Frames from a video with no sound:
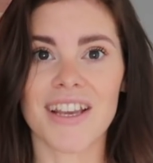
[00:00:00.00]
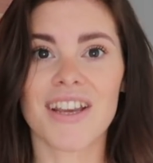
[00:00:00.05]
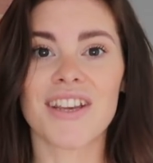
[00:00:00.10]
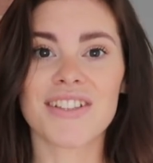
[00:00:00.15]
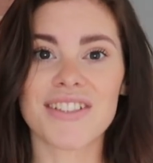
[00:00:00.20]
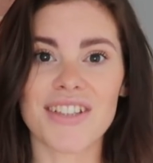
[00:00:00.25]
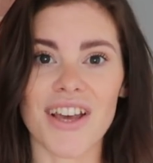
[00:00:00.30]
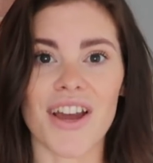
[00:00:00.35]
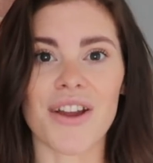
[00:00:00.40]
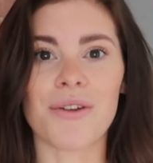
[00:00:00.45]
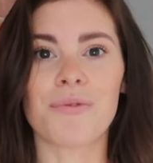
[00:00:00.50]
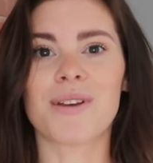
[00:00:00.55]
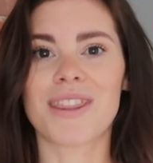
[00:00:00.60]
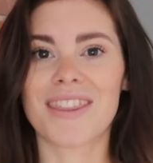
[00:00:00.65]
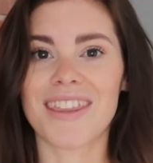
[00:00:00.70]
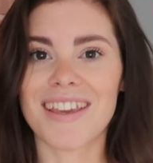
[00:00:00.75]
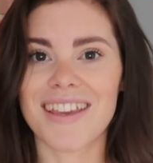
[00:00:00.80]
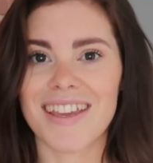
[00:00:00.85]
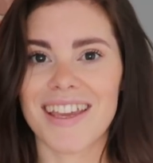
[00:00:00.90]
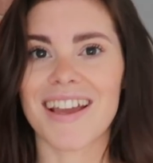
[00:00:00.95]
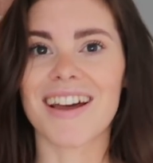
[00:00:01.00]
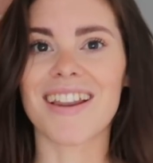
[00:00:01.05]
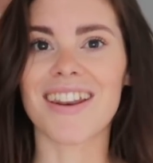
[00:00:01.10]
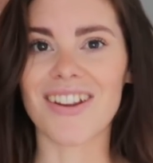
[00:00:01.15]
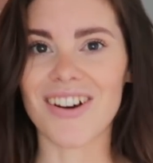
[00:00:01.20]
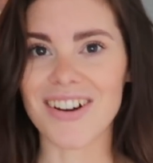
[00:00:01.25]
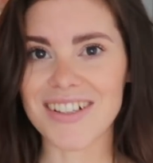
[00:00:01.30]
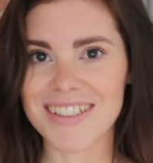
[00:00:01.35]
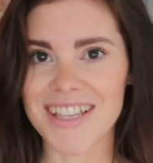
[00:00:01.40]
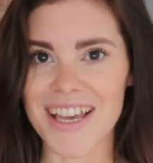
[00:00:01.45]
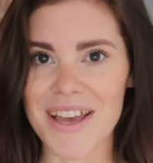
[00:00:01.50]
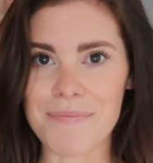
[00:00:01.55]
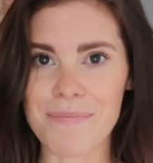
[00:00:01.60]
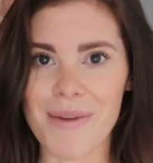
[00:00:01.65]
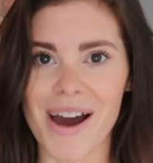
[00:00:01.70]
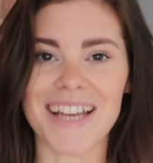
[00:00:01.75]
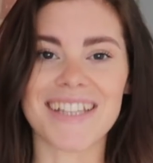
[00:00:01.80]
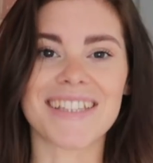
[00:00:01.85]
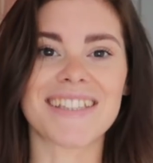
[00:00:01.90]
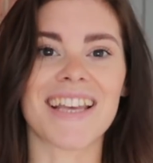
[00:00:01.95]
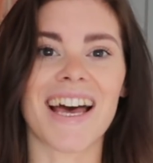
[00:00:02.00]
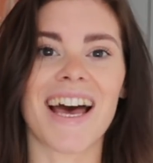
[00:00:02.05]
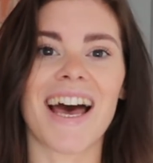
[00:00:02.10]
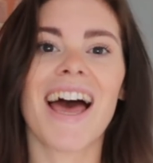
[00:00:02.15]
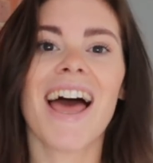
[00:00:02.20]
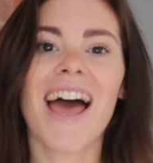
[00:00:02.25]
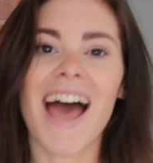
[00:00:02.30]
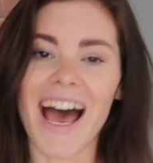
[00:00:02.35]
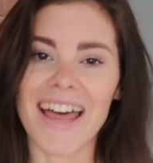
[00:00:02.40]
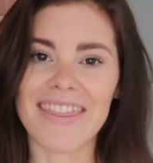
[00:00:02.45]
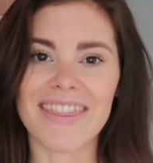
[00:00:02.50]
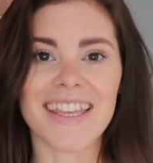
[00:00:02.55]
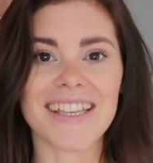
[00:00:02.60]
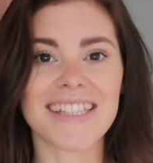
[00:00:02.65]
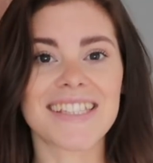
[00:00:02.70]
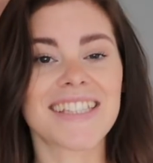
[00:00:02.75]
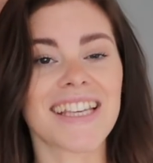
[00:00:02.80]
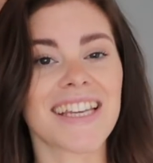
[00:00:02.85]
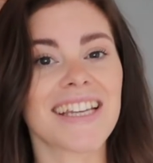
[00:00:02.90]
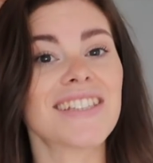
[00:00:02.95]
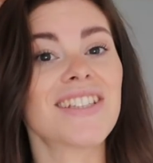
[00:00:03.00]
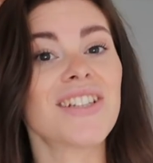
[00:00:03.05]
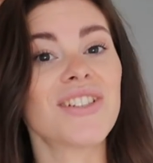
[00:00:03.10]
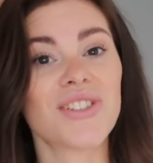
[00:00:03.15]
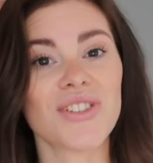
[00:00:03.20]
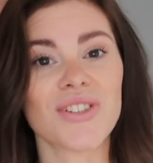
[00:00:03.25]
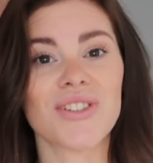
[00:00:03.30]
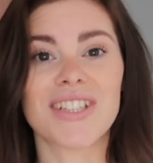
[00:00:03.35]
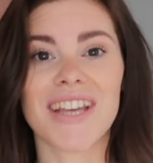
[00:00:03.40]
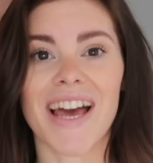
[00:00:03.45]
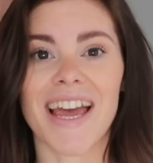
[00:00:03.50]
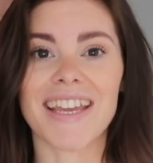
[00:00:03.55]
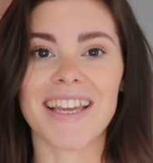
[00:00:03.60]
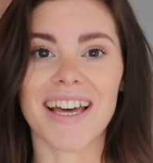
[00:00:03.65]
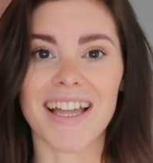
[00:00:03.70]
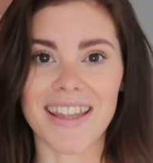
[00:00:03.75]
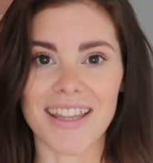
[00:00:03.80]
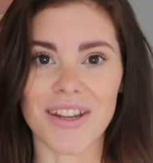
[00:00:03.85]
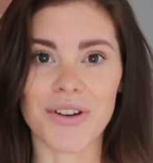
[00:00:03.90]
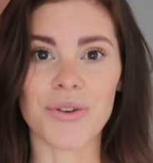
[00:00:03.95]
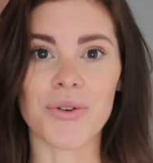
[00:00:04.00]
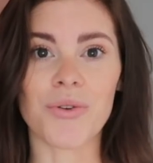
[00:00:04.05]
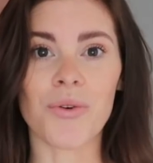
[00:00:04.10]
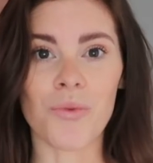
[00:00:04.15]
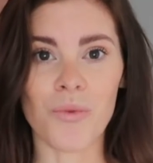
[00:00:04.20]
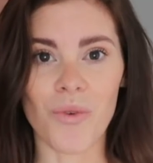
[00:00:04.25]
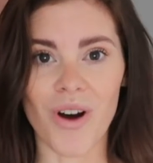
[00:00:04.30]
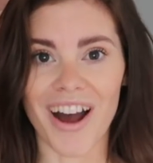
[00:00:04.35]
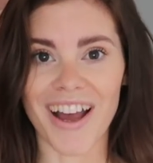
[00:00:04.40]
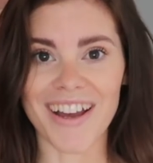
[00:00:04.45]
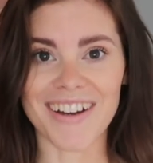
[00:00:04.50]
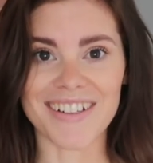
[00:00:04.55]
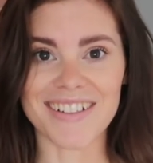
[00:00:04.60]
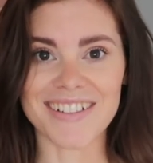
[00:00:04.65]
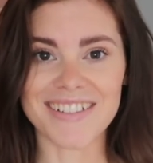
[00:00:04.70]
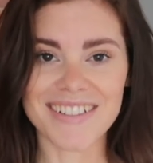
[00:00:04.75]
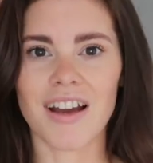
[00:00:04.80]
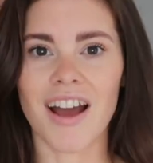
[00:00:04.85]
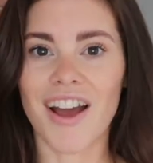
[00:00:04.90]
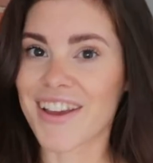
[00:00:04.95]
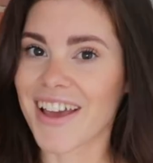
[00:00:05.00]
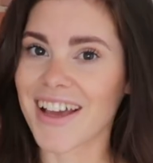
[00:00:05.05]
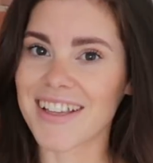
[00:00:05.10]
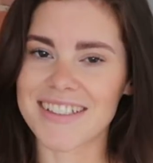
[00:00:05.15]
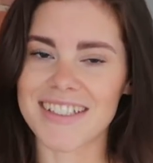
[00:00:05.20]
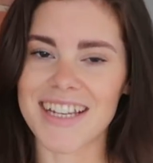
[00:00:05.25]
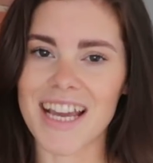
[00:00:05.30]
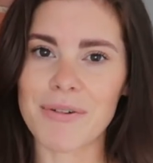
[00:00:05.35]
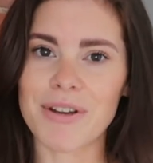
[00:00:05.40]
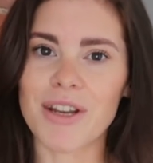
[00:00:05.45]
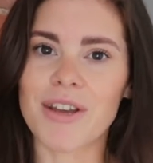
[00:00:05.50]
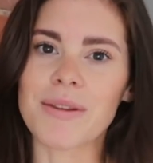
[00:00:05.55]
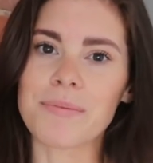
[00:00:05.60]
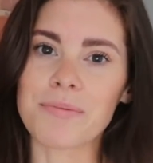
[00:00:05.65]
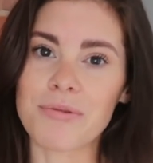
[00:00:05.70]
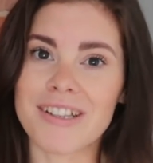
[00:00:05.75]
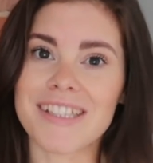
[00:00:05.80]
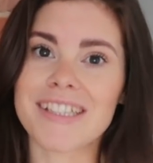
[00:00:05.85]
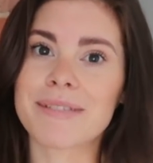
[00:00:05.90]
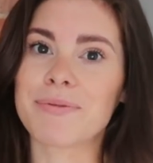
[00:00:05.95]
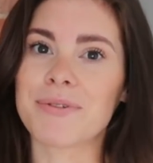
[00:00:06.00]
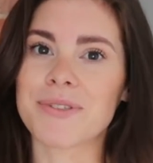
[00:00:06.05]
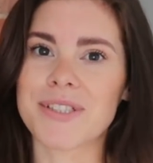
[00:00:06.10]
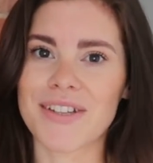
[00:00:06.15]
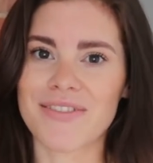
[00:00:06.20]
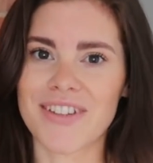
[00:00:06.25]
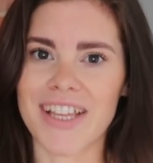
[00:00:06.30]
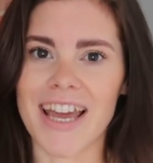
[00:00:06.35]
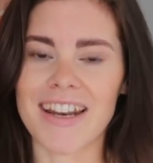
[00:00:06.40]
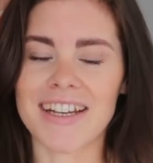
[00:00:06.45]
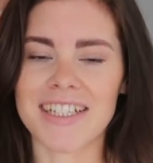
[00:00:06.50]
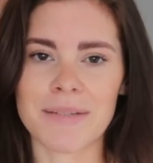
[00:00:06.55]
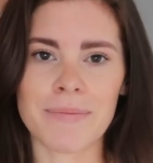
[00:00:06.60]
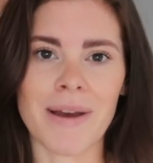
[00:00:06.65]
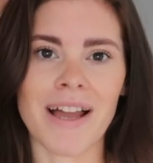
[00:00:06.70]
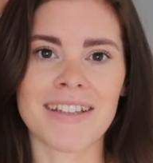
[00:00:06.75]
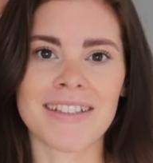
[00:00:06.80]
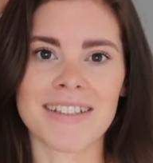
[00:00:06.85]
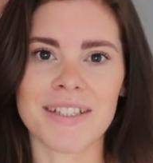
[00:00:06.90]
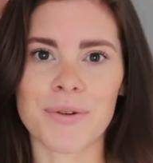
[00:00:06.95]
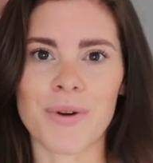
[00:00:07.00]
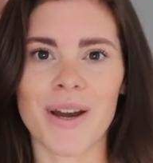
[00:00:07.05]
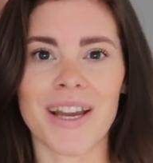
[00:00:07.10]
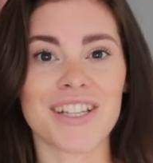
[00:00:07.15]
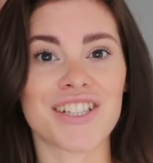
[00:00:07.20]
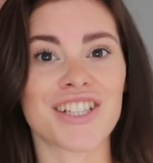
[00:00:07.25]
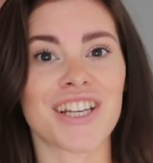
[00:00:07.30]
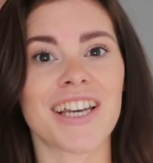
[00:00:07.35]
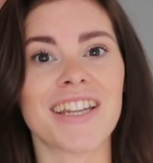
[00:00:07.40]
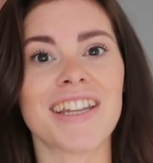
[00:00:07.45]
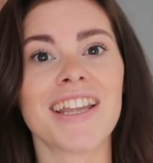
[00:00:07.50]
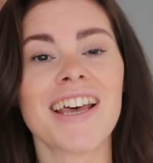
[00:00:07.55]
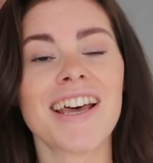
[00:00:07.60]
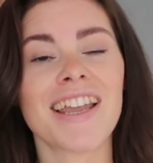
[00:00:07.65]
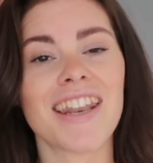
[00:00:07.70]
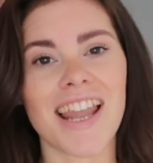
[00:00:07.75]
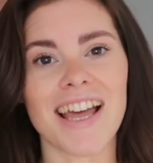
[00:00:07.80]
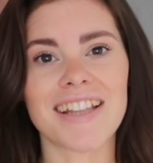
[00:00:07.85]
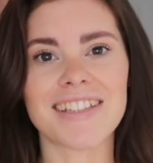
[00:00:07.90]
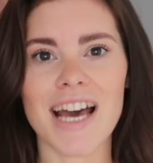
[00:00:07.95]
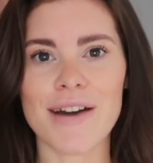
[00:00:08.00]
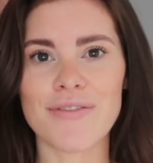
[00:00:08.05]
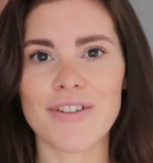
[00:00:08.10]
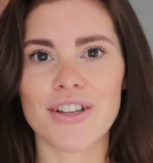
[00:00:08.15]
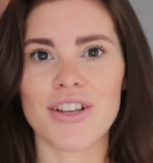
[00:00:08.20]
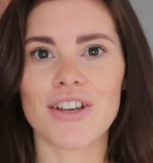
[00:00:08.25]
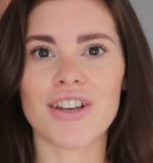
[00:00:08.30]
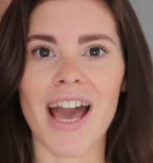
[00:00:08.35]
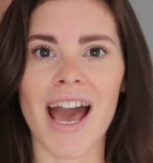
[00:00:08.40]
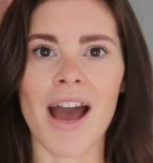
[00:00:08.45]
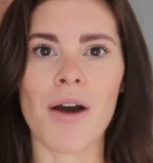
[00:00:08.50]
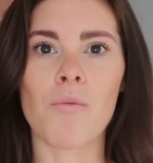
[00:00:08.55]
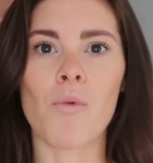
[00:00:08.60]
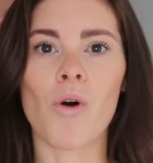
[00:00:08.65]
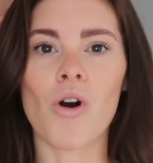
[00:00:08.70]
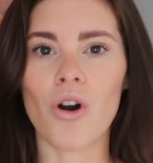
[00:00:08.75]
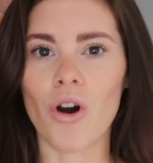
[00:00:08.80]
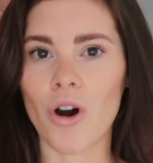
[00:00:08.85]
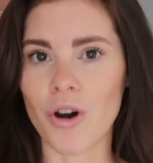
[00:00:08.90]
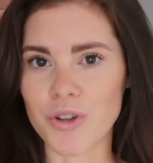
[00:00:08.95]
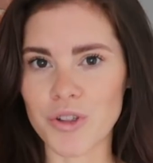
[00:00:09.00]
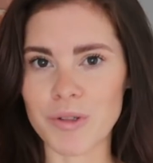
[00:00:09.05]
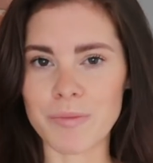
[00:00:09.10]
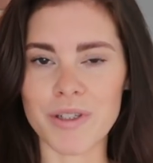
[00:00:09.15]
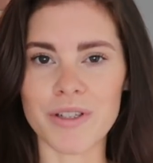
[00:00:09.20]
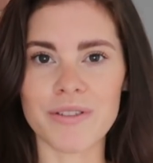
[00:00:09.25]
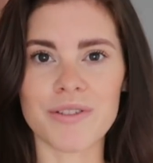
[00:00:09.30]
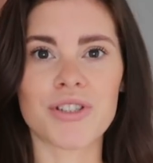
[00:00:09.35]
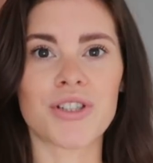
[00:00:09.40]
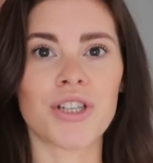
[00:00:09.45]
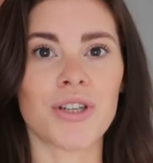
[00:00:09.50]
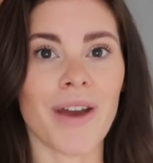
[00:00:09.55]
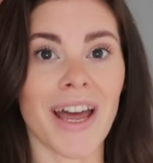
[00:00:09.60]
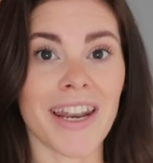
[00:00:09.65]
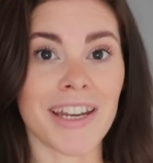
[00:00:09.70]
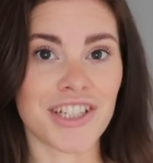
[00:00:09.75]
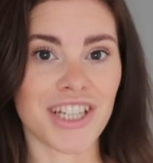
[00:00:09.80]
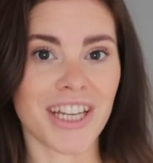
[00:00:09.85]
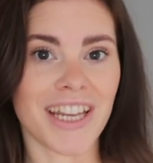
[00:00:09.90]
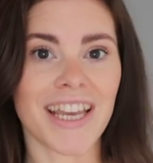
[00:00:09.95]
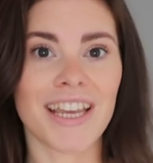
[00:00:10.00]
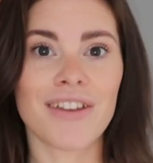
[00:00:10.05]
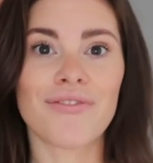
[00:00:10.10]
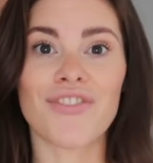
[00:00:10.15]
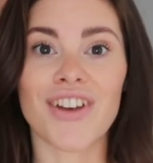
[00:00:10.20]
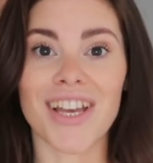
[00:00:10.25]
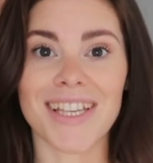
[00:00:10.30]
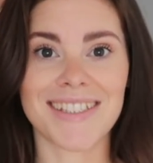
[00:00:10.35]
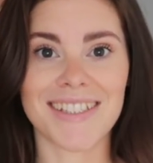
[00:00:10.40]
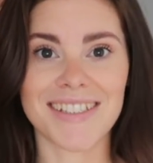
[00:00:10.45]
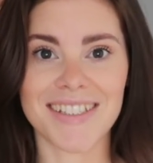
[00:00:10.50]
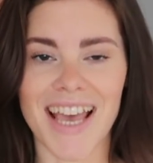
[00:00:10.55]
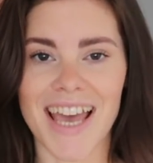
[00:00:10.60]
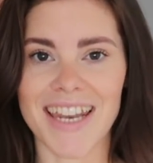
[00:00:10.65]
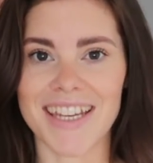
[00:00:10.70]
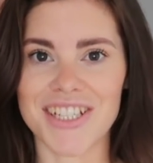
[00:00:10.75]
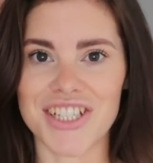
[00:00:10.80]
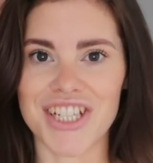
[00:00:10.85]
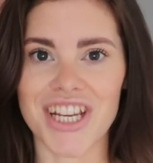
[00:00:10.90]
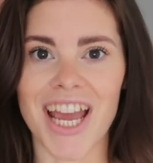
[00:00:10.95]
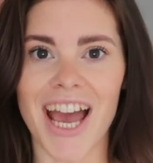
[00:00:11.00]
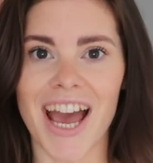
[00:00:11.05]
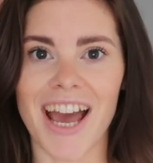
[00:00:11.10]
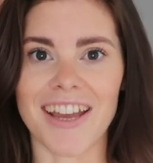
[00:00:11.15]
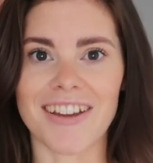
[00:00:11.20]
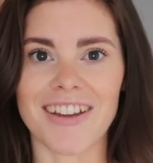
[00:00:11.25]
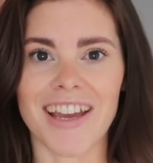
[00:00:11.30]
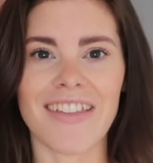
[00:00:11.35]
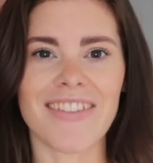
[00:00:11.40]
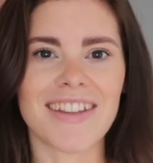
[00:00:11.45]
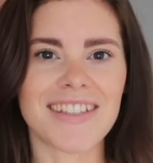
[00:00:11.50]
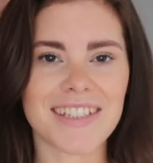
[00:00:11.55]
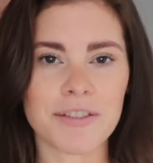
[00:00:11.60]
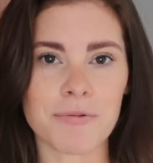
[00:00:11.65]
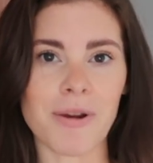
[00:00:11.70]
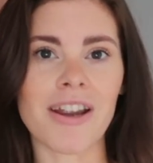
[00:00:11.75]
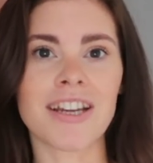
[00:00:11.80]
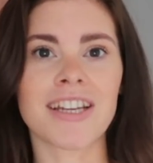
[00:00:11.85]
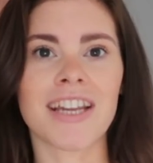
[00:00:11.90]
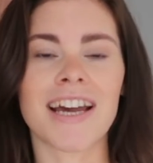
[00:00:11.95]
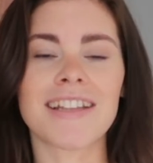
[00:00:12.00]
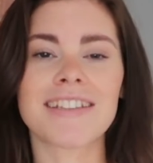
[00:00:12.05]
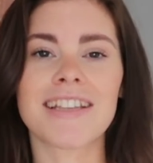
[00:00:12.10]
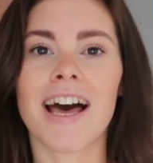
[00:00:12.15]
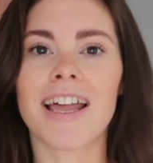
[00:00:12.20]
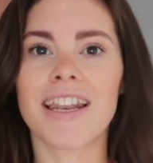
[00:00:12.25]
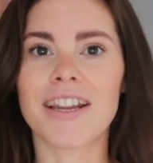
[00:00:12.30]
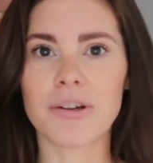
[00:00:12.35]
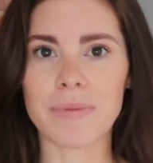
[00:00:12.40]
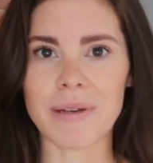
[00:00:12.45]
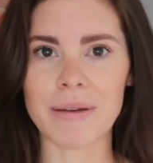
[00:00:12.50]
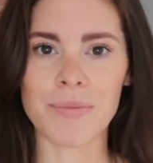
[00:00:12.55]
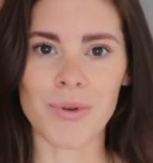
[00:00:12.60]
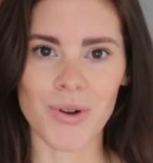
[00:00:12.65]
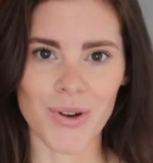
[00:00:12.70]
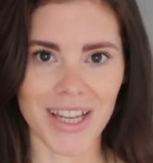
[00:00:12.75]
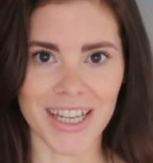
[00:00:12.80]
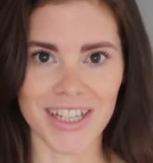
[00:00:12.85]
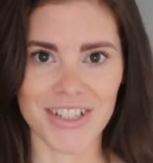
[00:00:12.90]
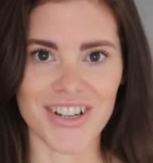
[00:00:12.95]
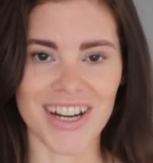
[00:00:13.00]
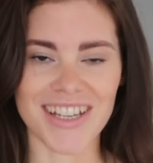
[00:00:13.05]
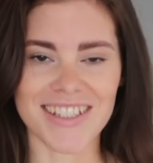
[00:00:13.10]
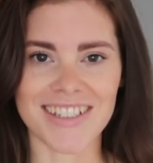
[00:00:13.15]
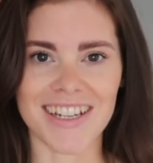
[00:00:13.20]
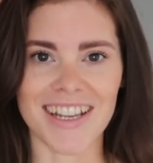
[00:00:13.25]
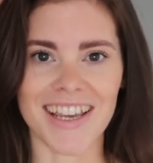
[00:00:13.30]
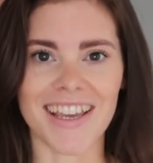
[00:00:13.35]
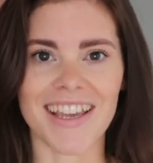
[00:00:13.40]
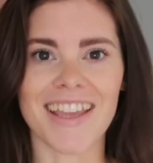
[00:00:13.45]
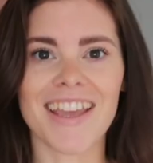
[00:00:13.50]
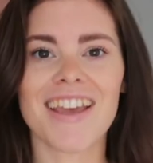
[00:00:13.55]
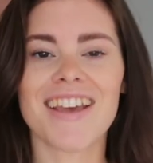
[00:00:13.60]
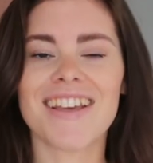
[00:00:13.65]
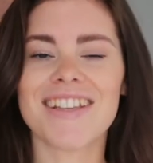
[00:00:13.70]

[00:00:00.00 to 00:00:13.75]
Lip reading: So we're thinking long-term mindset, and these things do take a little while. Okay, so now we know the principles of the energy balance equation. Let's have a look at what contributes to energy in versus energy out. And this is where it gets a little bit more interesting.